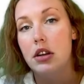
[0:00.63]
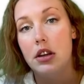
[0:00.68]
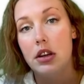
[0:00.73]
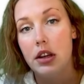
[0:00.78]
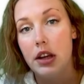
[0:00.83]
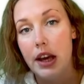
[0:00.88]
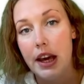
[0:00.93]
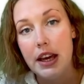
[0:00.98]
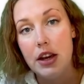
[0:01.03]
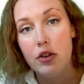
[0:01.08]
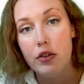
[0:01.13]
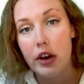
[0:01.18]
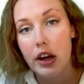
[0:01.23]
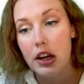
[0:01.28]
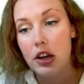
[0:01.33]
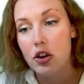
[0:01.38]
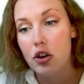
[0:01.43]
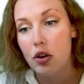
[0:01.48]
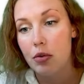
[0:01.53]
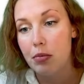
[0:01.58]
Hej och
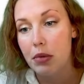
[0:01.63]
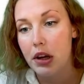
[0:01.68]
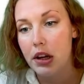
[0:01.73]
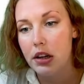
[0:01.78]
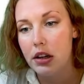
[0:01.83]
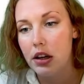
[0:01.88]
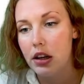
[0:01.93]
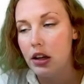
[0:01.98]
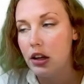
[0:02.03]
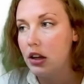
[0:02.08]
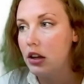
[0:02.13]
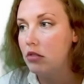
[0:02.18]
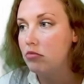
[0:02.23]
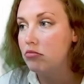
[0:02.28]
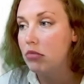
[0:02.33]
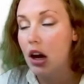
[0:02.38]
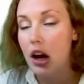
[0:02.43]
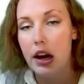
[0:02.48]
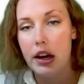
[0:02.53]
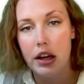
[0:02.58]
välkommen.
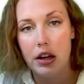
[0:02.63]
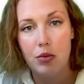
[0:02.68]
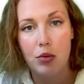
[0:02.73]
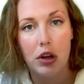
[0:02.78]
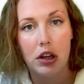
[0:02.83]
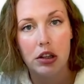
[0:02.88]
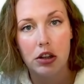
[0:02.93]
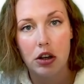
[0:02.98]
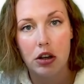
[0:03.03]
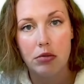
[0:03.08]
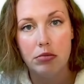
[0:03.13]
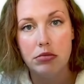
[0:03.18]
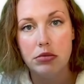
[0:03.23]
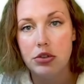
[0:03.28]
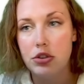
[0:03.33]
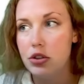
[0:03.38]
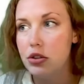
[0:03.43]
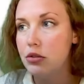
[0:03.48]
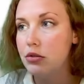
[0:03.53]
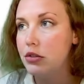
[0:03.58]
Hi and welcome
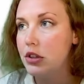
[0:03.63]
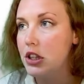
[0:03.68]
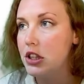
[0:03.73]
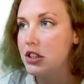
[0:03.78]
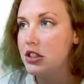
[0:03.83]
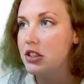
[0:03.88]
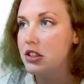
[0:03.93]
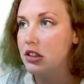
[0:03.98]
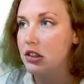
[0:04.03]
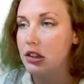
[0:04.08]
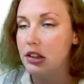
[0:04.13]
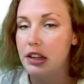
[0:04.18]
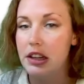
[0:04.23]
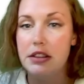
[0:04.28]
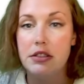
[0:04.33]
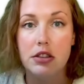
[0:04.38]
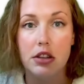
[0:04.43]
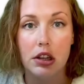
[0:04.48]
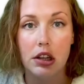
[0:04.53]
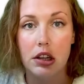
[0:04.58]
to this
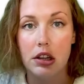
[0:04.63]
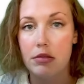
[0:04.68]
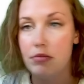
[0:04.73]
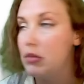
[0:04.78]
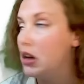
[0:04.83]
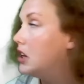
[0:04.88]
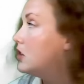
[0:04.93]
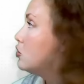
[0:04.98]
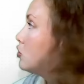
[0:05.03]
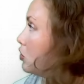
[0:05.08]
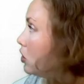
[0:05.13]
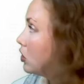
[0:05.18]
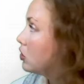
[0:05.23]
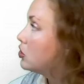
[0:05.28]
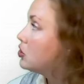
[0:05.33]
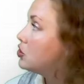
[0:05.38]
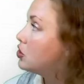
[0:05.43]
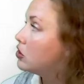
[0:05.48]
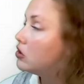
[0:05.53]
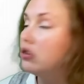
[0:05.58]
little
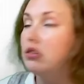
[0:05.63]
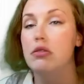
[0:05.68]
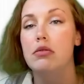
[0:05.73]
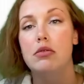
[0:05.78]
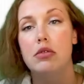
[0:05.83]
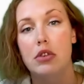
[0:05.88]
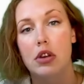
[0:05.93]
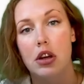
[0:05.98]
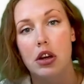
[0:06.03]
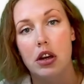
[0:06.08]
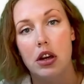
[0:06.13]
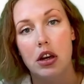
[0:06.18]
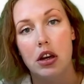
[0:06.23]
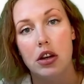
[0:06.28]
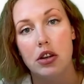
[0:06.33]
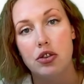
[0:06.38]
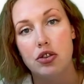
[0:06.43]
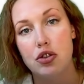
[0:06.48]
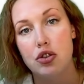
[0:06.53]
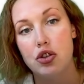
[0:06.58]
introduction
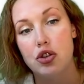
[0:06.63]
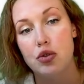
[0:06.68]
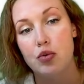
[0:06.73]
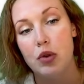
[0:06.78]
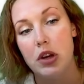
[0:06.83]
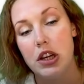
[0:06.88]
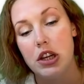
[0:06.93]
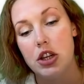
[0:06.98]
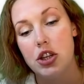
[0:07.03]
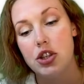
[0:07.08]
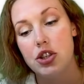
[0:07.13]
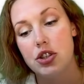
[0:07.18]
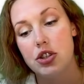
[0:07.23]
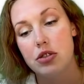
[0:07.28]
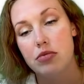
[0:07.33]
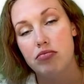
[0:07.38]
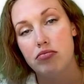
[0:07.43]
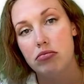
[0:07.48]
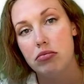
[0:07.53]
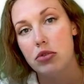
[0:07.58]
to Swedish
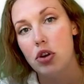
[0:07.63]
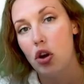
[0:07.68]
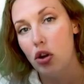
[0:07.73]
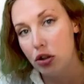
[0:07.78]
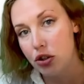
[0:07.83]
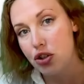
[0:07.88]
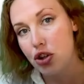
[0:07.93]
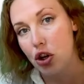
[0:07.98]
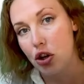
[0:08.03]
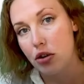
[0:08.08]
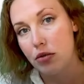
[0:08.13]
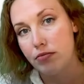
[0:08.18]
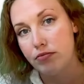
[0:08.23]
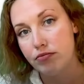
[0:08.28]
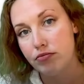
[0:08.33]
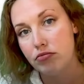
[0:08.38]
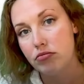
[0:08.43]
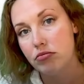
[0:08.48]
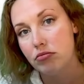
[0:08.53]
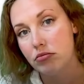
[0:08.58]
culture.
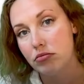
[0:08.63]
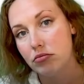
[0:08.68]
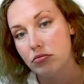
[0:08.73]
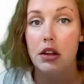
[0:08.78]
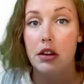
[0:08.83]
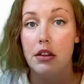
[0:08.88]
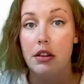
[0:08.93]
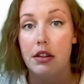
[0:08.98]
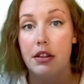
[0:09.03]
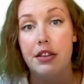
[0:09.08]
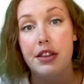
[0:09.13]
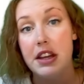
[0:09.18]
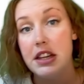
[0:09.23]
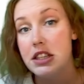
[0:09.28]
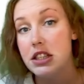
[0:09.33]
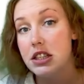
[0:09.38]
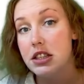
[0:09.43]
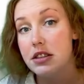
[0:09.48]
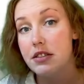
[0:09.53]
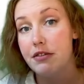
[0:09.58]

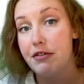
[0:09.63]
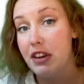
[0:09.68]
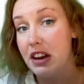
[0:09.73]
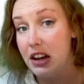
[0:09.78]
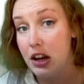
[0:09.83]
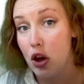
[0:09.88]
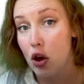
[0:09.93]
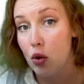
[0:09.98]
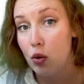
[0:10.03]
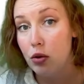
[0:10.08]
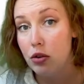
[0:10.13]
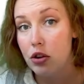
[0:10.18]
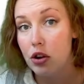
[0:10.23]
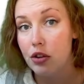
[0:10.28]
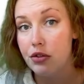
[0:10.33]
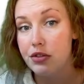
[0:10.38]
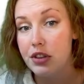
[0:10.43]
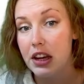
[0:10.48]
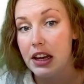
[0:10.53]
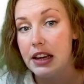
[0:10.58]
This video
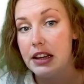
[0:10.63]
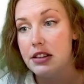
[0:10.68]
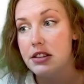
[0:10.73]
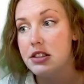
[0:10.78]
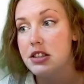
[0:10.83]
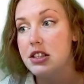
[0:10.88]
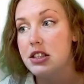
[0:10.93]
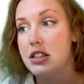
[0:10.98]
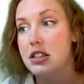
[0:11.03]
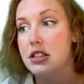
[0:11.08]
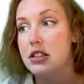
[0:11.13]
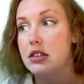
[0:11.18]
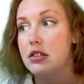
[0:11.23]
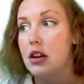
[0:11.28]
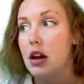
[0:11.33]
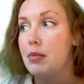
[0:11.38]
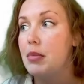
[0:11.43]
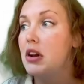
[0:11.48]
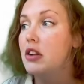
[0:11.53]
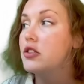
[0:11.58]
contains a
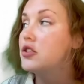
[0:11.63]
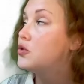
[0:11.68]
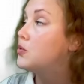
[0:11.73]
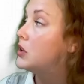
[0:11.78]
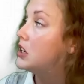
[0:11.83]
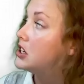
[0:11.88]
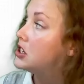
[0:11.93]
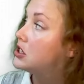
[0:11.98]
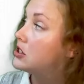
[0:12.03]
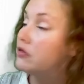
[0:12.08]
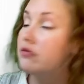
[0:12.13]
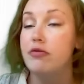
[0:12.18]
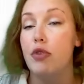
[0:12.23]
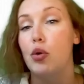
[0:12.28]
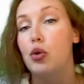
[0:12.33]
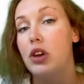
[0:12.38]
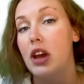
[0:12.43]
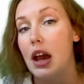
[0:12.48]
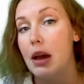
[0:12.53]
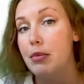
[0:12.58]
bit of Swedish
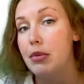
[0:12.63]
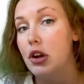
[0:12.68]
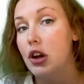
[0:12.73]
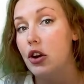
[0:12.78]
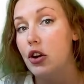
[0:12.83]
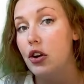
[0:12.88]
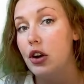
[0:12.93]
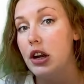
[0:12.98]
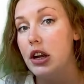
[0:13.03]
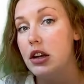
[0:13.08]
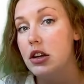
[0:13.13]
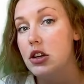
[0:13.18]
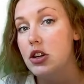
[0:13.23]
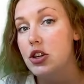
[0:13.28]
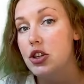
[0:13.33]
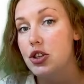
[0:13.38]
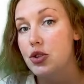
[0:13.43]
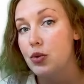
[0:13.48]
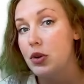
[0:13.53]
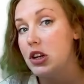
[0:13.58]
vocabulary,
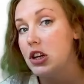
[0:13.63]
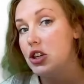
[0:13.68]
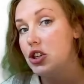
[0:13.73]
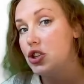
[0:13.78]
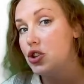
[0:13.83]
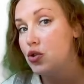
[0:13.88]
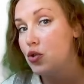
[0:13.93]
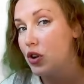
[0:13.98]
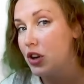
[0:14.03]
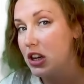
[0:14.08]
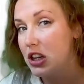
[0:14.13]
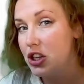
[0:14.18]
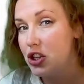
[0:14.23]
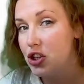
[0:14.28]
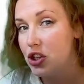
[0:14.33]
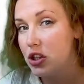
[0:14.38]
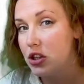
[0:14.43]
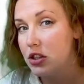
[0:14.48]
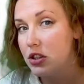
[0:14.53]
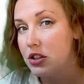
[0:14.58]
Swedish
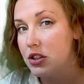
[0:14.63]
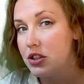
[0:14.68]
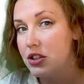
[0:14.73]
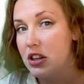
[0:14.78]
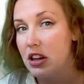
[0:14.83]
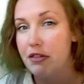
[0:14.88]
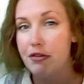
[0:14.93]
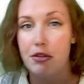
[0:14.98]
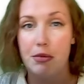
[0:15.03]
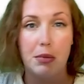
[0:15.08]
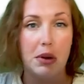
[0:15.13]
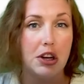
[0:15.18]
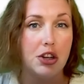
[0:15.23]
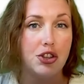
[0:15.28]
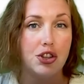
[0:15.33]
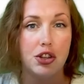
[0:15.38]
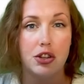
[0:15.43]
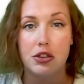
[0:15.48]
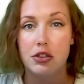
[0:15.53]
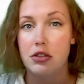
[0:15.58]
traditions,
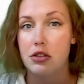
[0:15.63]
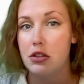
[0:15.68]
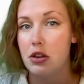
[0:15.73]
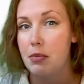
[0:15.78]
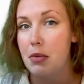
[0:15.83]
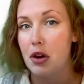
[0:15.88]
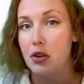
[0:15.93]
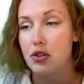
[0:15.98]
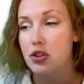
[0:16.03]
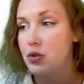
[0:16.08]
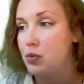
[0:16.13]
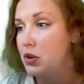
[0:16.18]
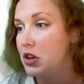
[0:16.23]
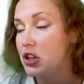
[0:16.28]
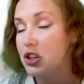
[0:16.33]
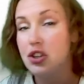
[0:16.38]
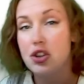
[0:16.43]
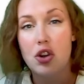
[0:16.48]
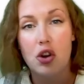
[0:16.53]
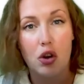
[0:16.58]
information about
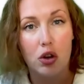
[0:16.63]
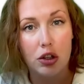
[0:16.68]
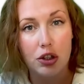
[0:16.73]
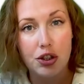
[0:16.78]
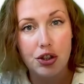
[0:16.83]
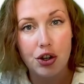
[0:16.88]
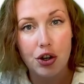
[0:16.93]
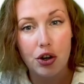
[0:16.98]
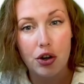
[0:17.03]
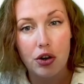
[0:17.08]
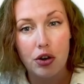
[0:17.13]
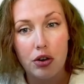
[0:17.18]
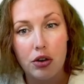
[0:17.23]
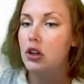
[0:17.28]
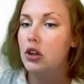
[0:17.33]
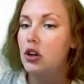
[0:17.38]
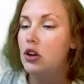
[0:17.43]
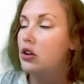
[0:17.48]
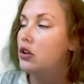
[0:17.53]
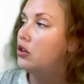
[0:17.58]
Swedish culture,
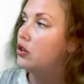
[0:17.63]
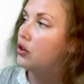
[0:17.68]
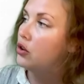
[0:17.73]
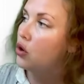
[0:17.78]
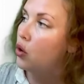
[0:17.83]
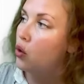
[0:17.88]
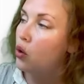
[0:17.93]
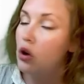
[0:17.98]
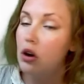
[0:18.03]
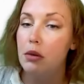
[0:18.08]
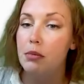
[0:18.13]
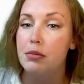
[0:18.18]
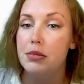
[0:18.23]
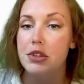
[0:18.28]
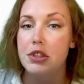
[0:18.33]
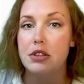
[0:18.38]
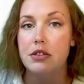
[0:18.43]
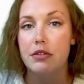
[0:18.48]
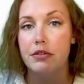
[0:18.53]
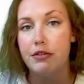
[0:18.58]

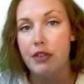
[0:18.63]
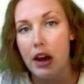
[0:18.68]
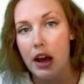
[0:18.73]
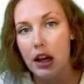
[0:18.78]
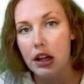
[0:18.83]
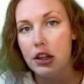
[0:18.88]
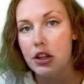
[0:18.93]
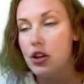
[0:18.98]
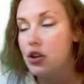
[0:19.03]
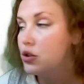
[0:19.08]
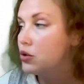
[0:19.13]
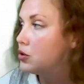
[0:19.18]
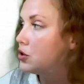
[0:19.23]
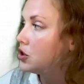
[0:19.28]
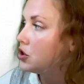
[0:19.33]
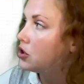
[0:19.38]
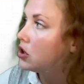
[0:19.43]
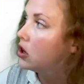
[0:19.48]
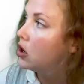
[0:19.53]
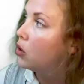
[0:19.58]
norms,
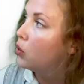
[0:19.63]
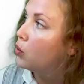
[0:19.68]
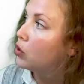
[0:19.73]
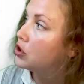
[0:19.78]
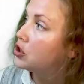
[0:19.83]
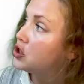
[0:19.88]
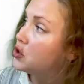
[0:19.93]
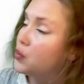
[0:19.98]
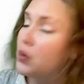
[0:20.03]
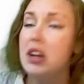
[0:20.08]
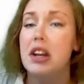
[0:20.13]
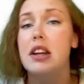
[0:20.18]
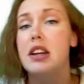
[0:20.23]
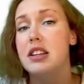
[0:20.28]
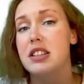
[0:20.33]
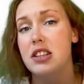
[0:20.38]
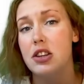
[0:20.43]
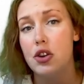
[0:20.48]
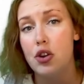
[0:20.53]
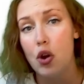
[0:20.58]
values, what Sweden
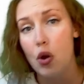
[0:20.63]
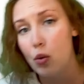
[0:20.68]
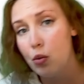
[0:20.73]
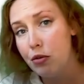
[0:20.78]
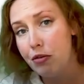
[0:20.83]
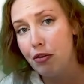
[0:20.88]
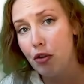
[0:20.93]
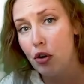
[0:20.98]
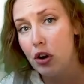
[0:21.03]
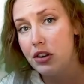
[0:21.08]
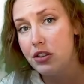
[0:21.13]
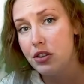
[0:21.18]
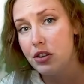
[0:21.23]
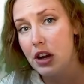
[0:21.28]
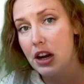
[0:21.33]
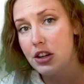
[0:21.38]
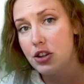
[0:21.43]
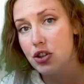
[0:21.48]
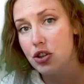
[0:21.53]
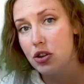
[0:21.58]
is known for
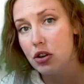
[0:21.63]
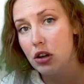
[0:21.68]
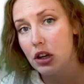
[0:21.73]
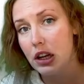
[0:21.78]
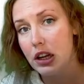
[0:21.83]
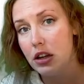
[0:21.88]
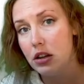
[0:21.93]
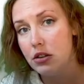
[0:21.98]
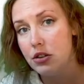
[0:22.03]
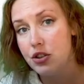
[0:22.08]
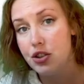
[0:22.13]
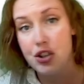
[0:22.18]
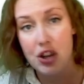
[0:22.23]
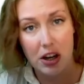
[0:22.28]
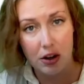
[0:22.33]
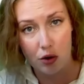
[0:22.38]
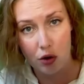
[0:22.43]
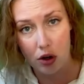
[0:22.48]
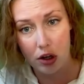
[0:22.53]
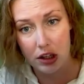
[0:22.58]
internationally,
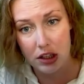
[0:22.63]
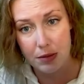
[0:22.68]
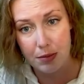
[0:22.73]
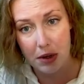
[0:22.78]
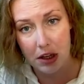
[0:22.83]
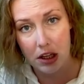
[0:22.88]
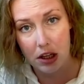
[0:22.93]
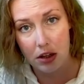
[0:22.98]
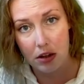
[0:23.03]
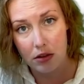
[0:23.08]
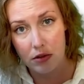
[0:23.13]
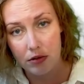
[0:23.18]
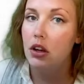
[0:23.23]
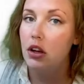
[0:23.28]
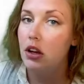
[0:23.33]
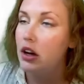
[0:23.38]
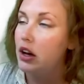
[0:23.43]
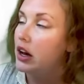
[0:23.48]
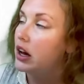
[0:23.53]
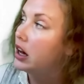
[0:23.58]
generally speaking.
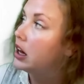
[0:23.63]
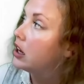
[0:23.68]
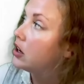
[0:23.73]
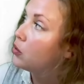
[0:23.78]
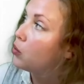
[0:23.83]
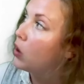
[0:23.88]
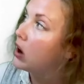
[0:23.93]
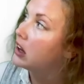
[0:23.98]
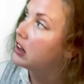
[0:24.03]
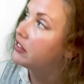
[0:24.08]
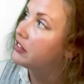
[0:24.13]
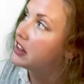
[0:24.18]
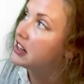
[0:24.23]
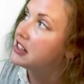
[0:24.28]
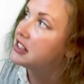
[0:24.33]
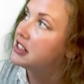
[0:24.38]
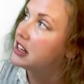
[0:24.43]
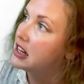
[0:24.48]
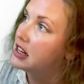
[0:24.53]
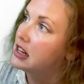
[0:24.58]
And while
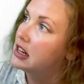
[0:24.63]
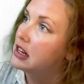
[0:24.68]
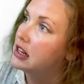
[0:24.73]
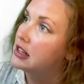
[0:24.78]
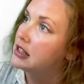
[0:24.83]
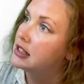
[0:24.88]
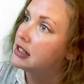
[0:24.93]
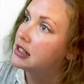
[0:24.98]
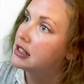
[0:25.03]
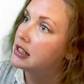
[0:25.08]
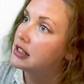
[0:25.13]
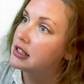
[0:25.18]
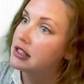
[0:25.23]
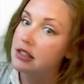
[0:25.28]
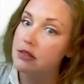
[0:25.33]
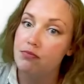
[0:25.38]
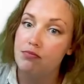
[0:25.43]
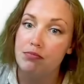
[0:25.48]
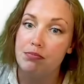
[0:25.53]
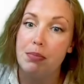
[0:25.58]
this is
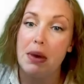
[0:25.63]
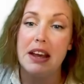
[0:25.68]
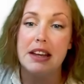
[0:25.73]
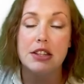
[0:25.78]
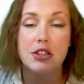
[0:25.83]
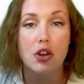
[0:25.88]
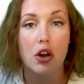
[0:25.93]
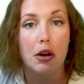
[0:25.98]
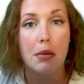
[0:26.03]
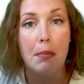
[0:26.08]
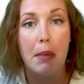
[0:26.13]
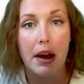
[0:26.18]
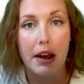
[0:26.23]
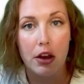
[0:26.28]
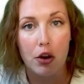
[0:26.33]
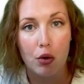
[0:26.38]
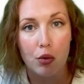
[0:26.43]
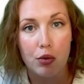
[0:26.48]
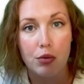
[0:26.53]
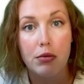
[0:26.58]
based on my
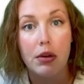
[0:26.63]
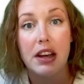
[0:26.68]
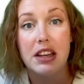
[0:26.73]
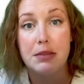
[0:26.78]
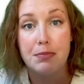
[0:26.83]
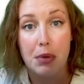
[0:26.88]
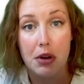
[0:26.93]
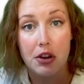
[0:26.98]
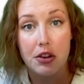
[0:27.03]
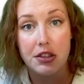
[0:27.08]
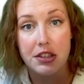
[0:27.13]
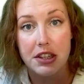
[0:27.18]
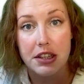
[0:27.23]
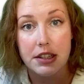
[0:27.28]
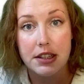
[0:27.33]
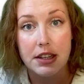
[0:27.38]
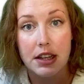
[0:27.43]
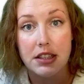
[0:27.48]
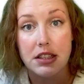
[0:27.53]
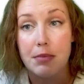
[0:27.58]
own experiences
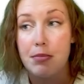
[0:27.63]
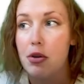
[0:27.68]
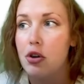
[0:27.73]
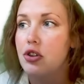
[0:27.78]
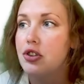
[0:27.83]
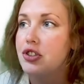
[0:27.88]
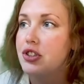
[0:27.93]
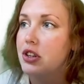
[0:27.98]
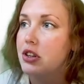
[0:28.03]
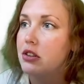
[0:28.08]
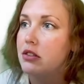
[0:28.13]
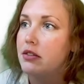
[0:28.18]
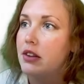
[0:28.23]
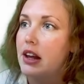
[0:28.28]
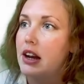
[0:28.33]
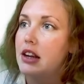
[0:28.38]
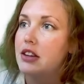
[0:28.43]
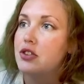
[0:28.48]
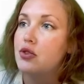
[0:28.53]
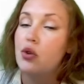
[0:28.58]
as a person that
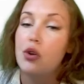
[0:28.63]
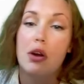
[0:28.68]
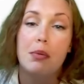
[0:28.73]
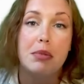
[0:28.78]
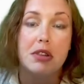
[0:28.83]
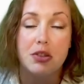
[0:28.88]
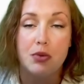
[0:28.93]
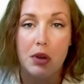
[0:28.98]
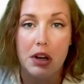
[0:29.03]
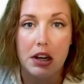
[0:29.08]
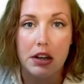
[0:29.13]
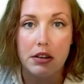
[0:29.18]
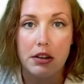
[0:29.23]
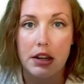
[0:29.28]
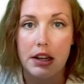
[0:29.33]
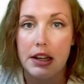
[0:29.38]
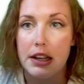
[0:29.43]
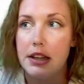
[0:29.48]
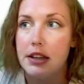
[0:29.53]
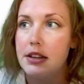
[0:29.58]
has grown up in Sweden,
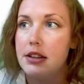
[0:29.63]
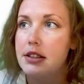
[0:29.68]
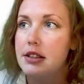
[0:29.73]
it